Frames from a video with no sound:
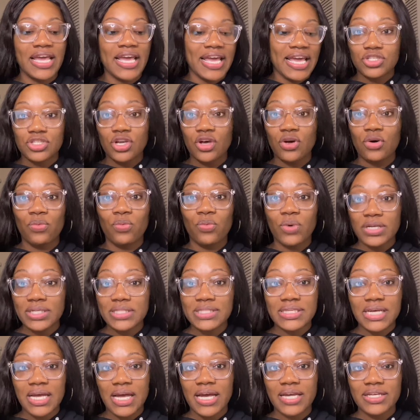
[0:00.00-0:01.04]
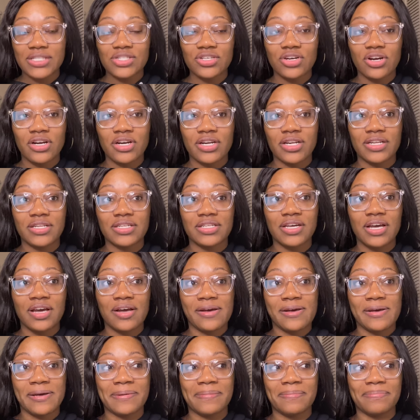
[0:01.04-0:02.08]
So once I started
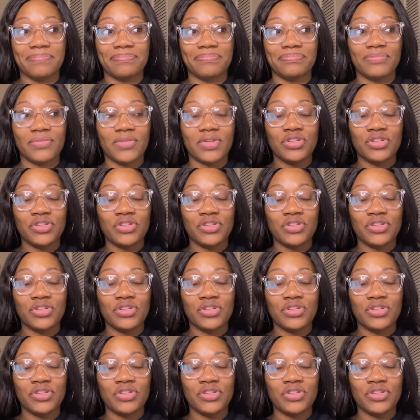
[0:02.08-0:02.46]
um,